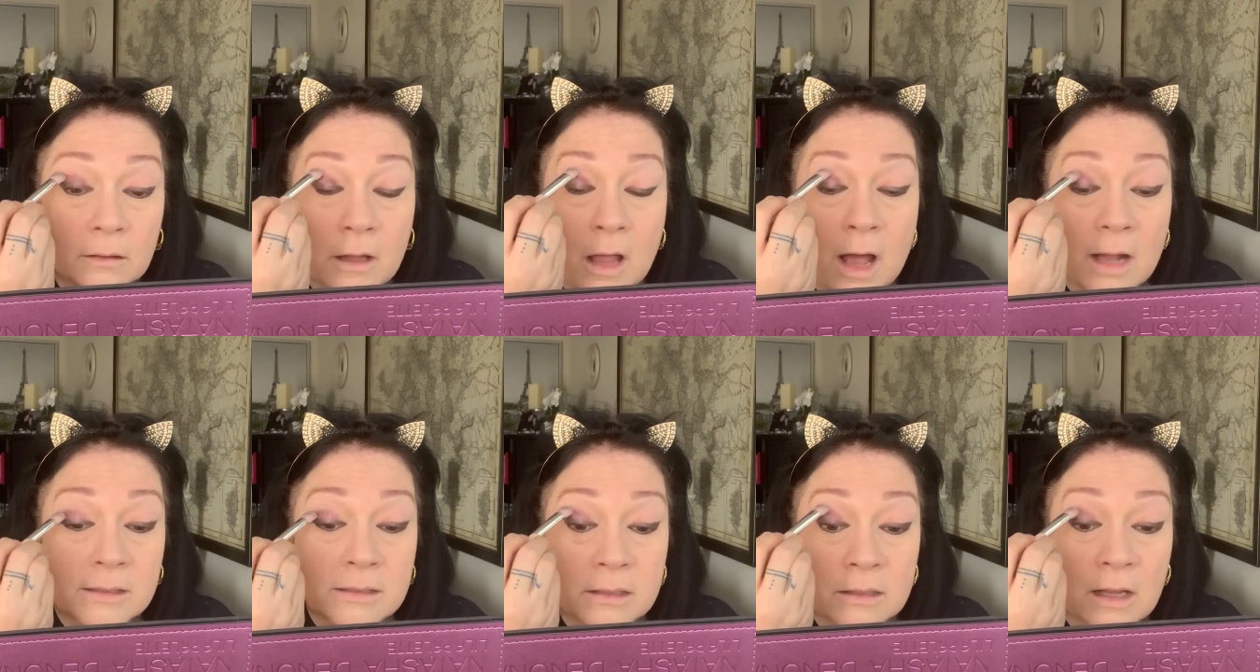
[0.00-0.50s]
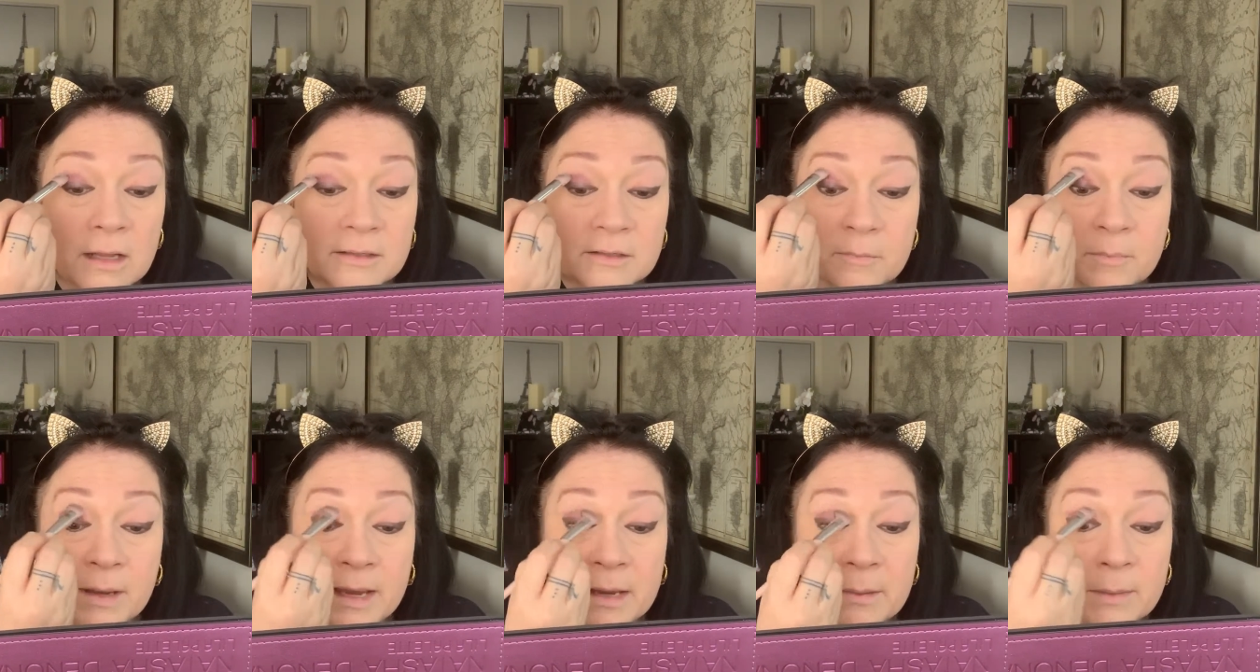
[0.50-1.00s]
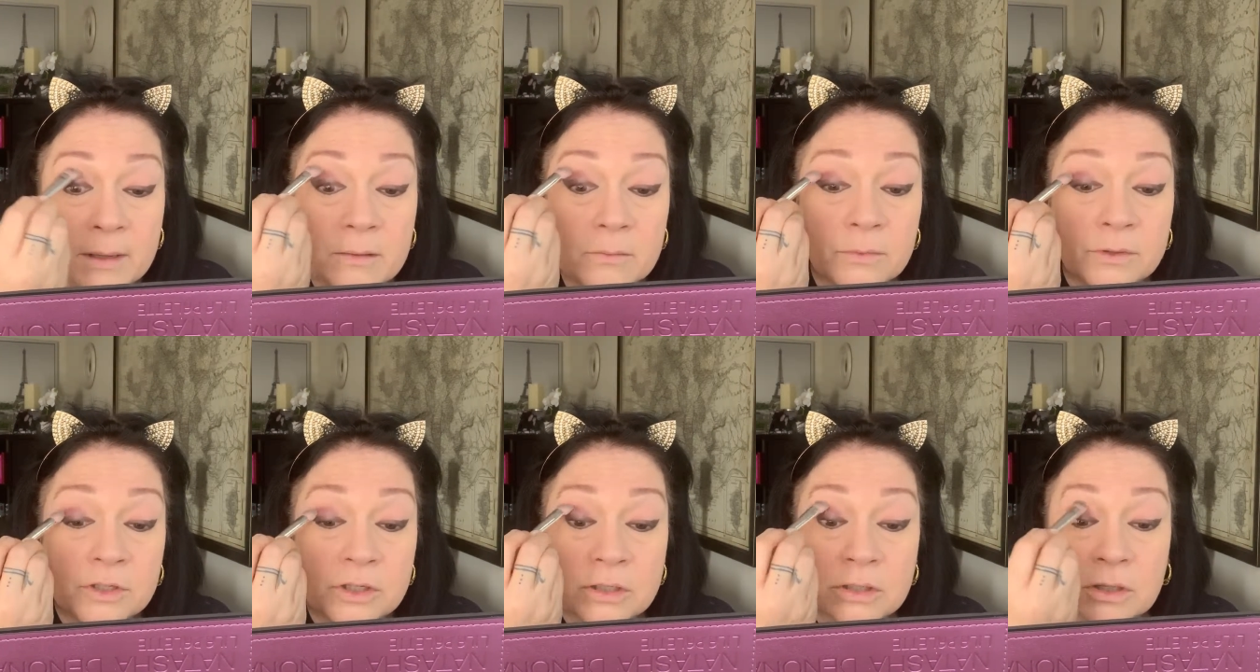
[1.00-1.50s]
Lots and lots of
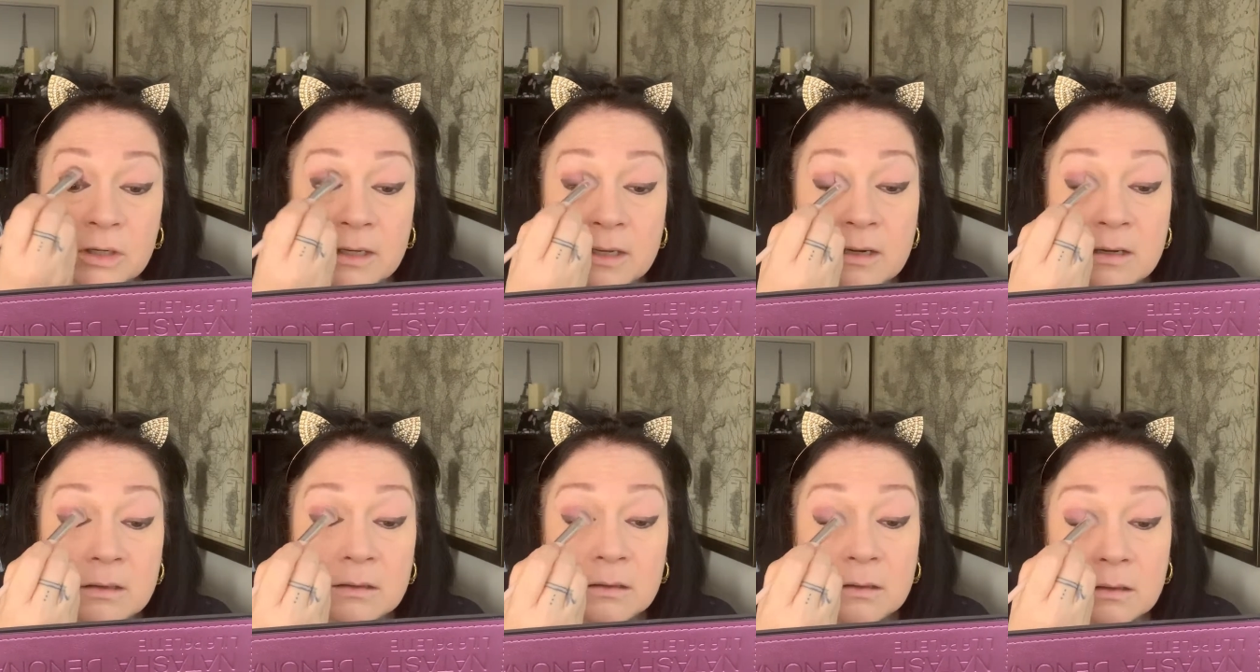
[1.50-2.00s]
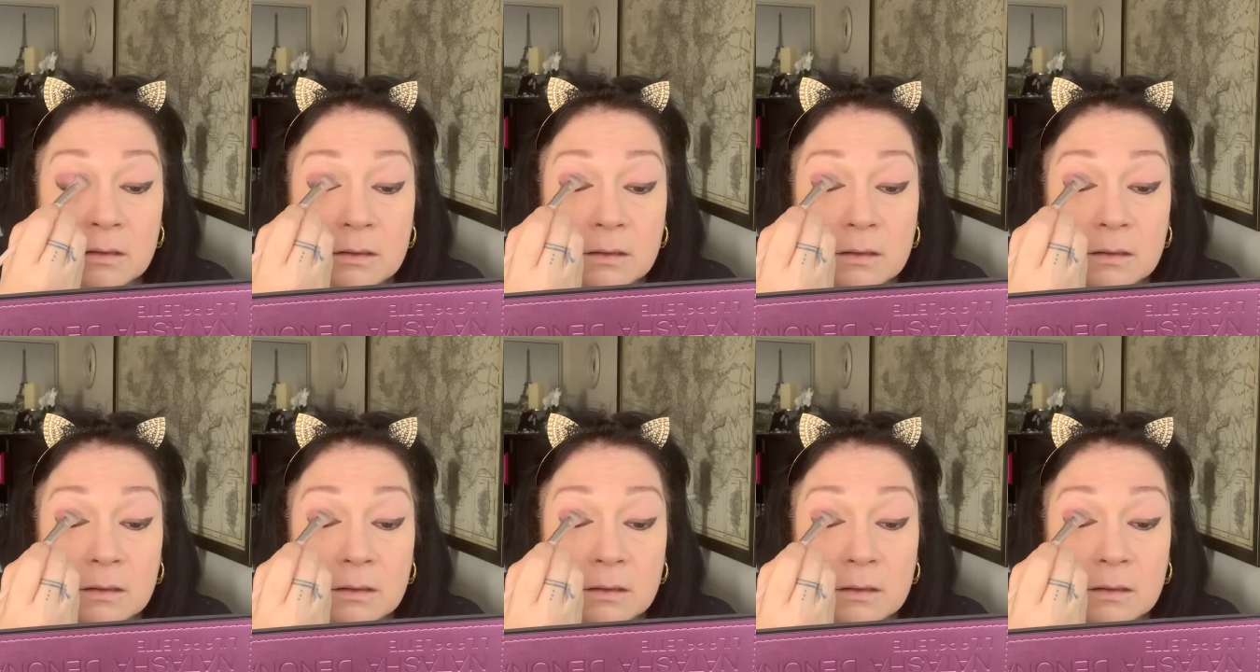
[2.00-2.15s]
pigment, which is good.